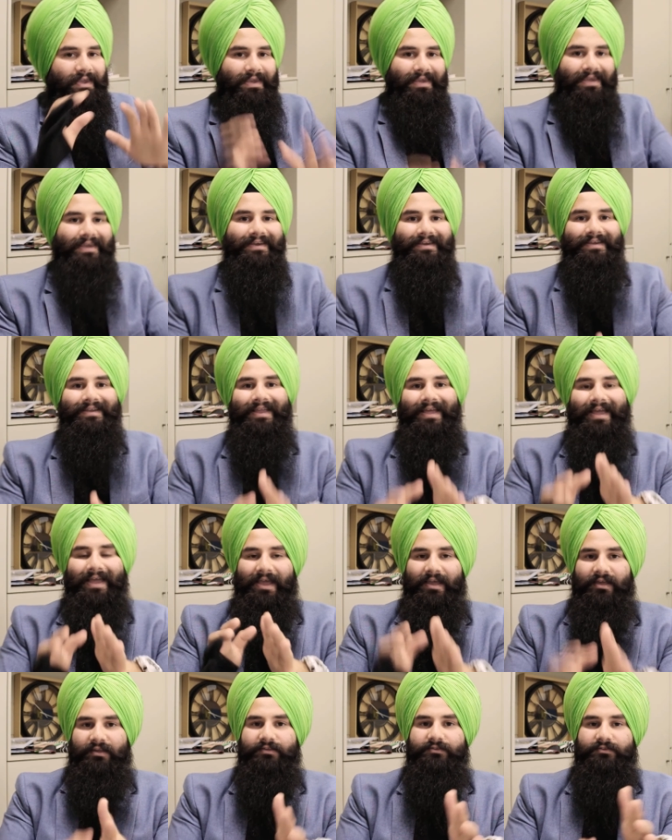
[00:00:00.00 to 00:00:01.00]
here
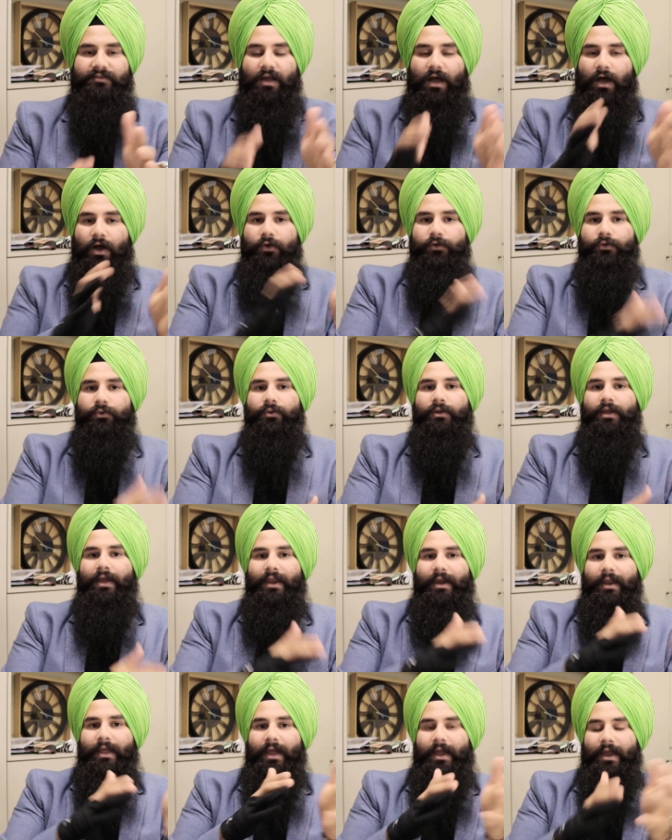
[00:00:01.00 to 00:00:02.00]
is how you
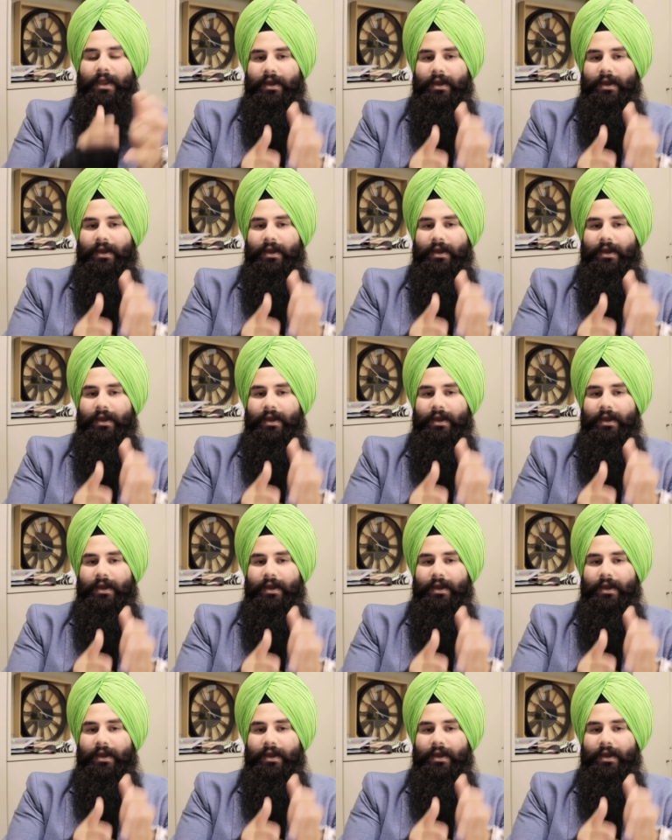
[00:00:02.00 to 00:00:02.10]
can